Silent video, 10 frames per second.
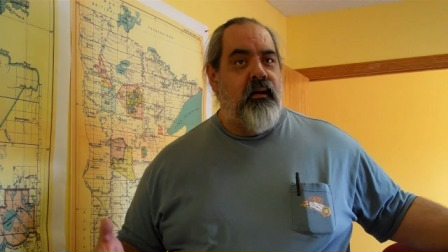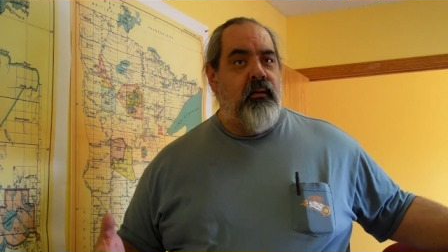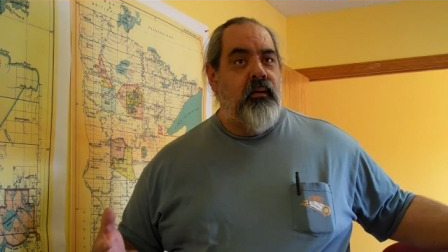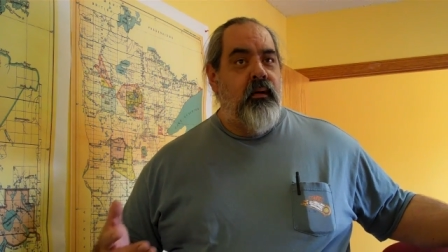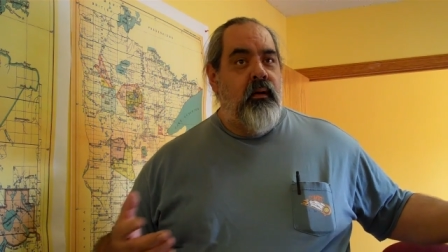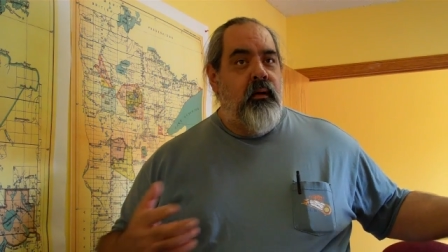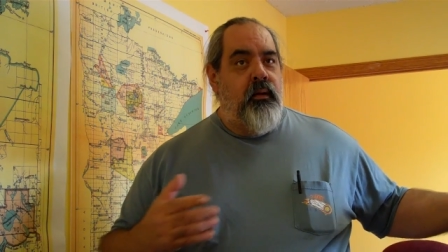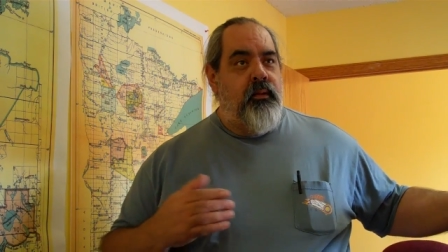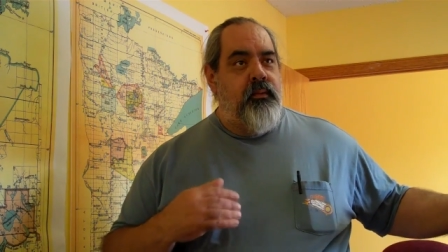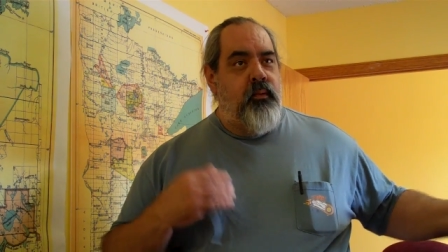So
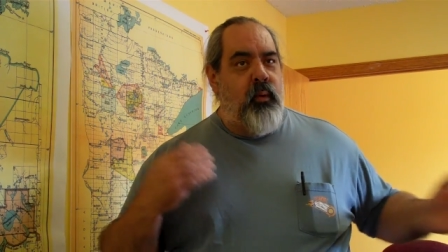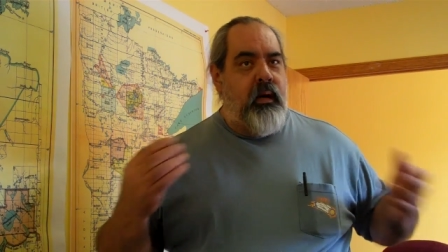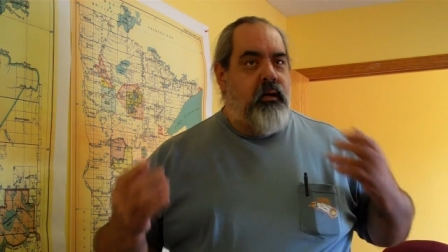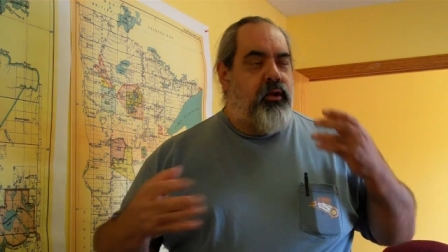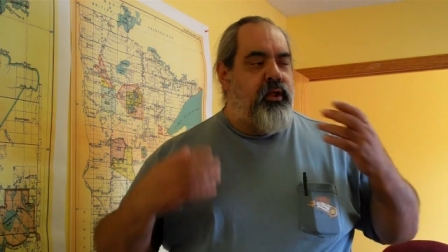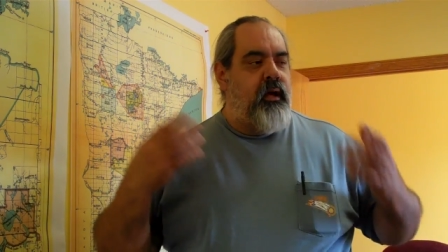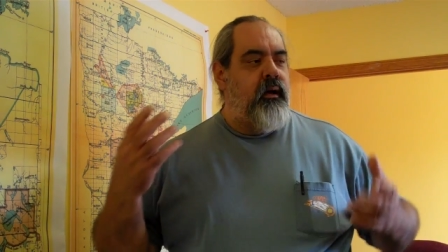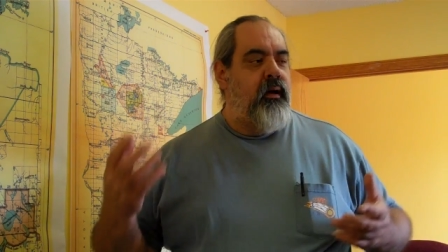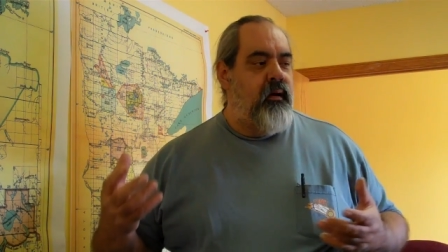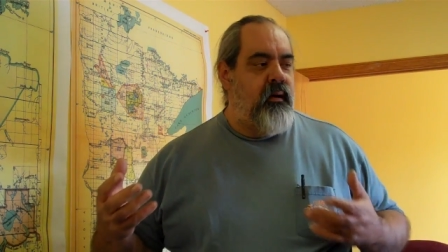we need to
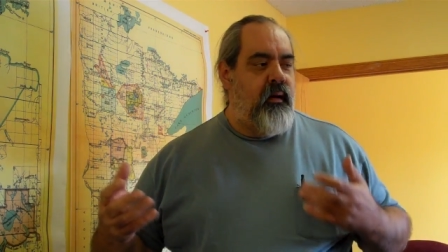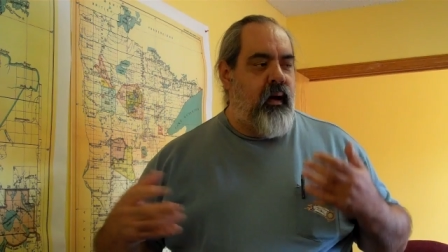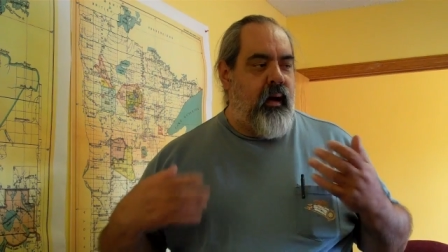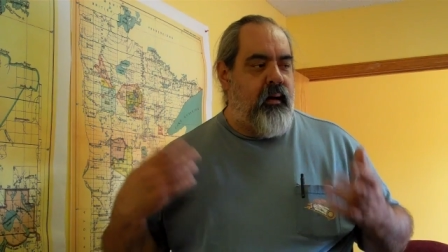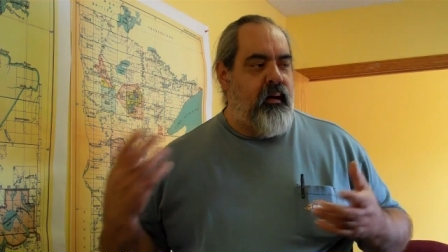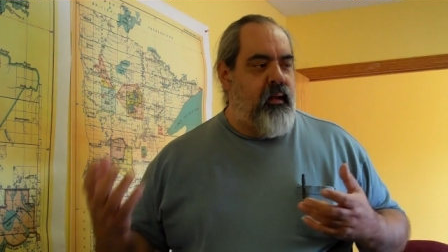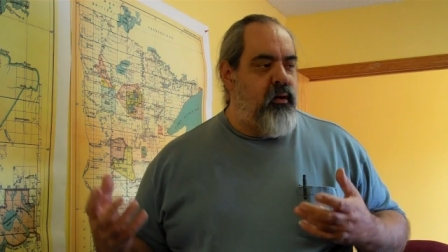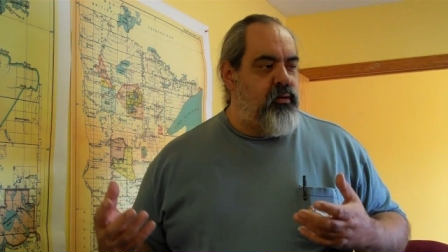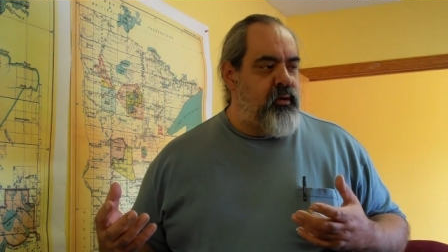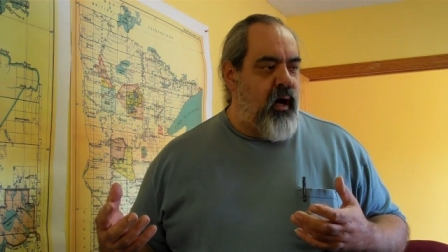think
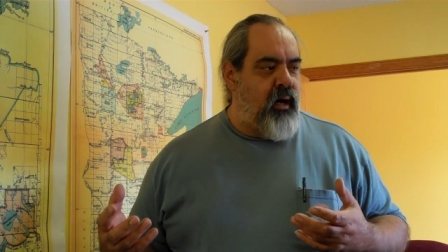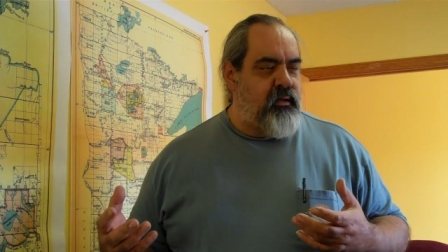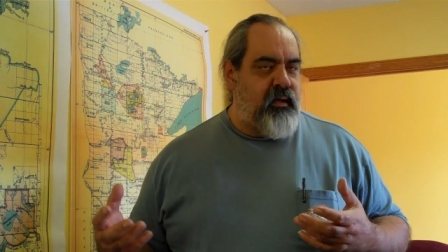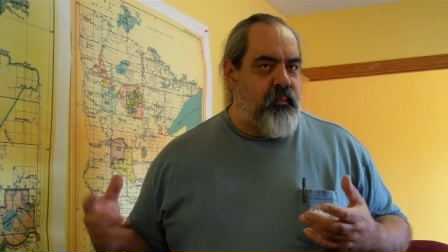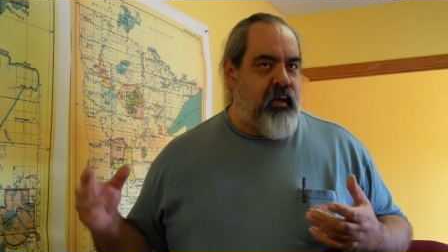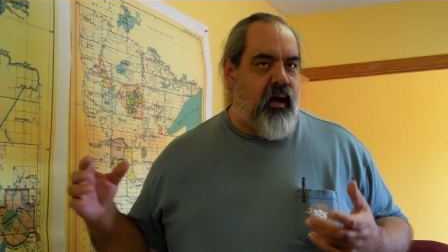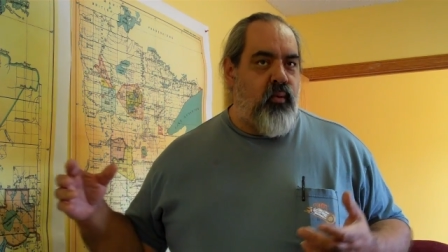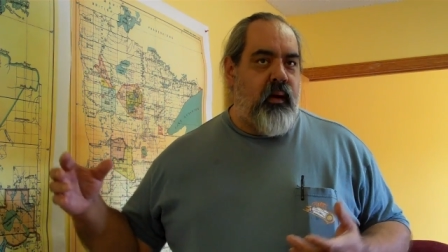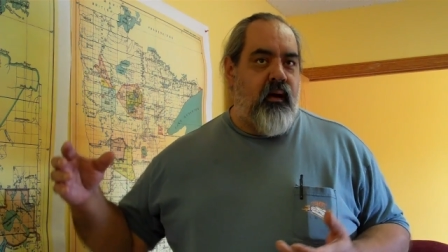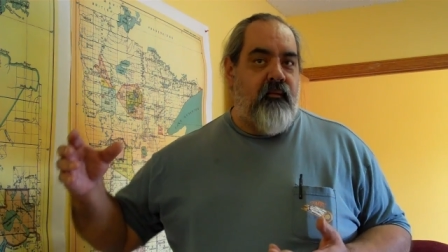in those concepts.
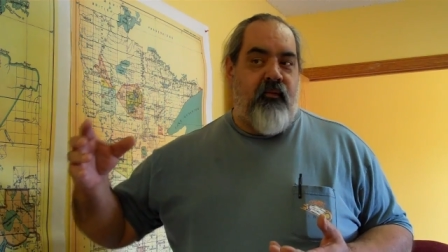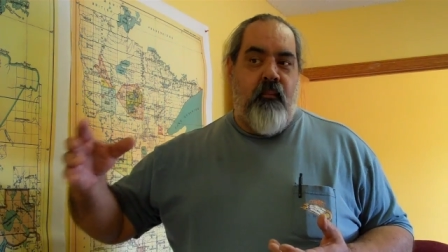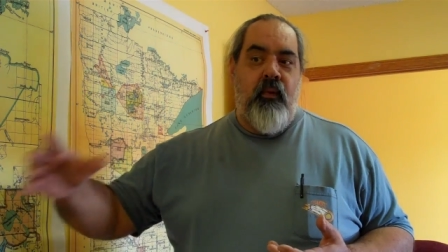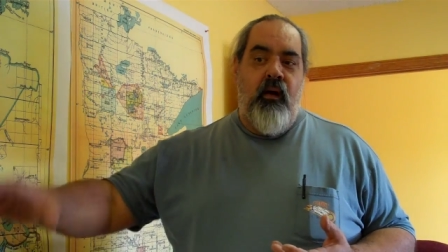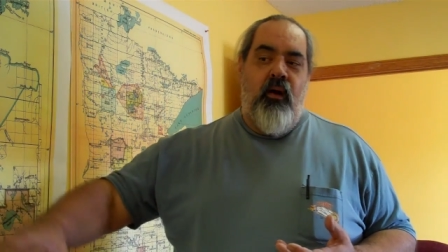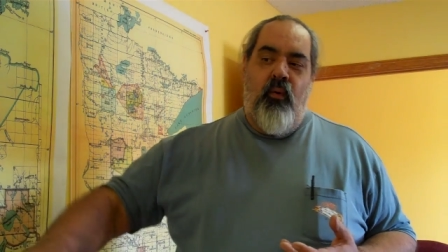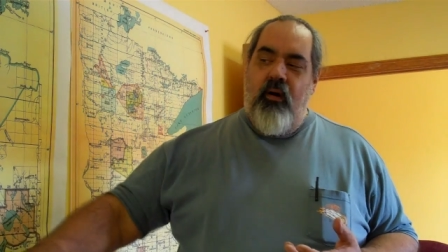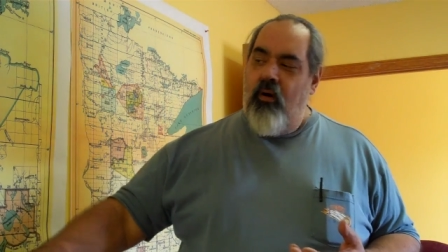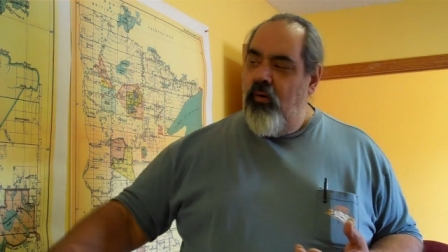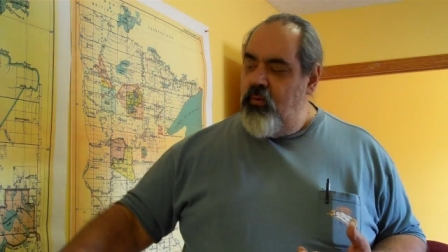How do we get from
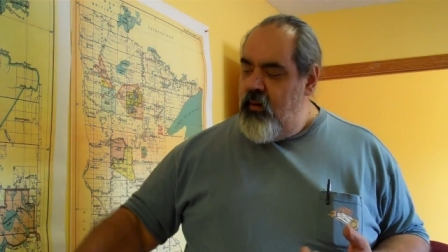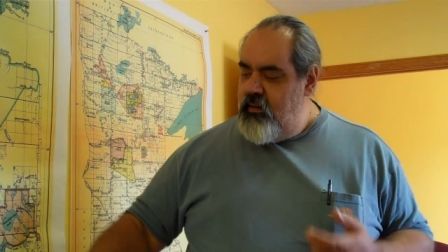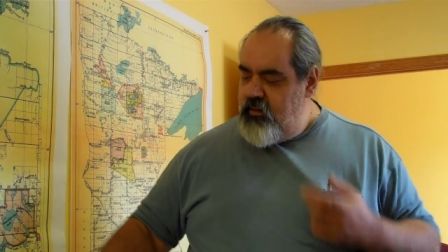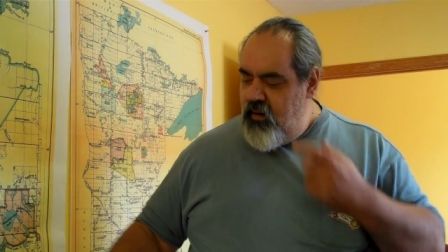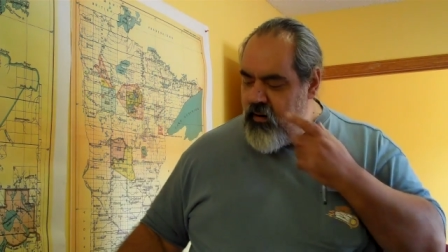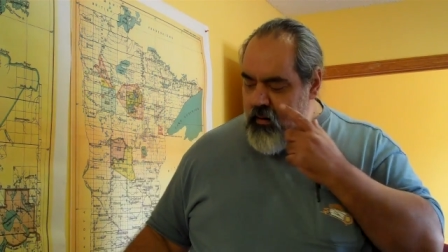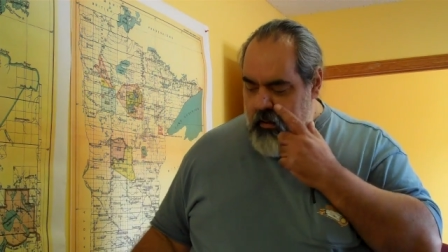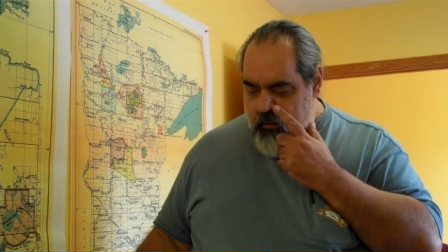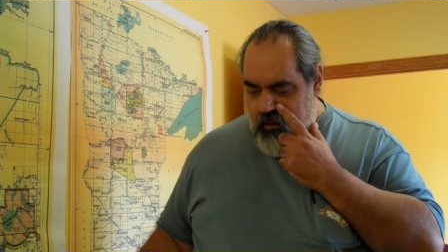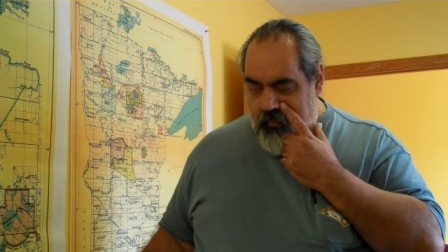what our old rights
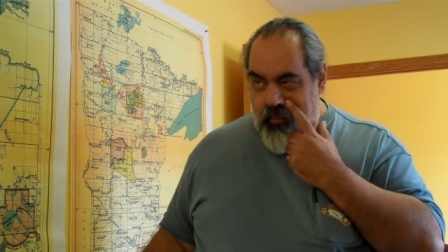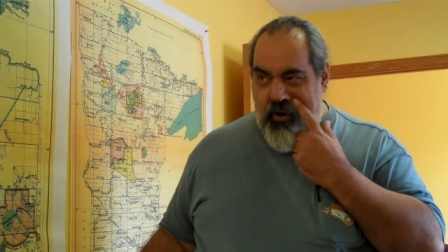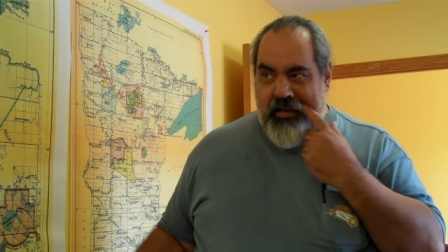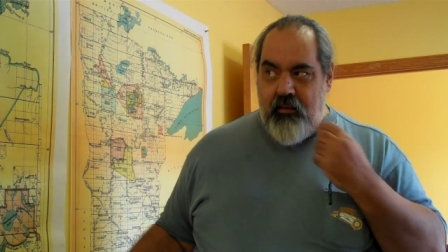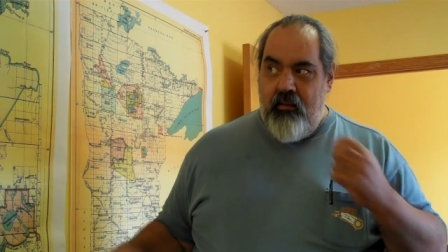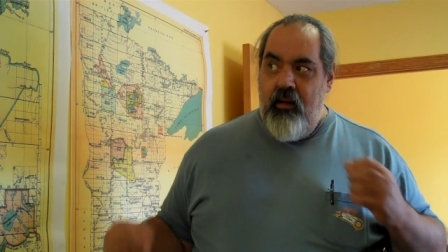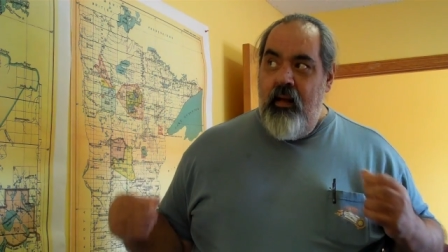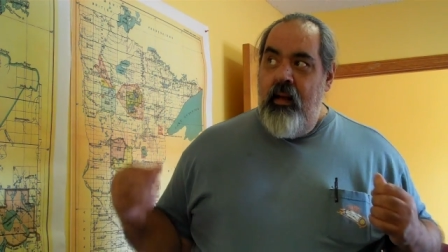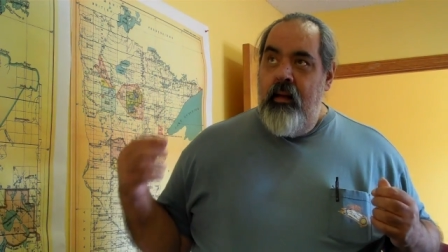are to the present?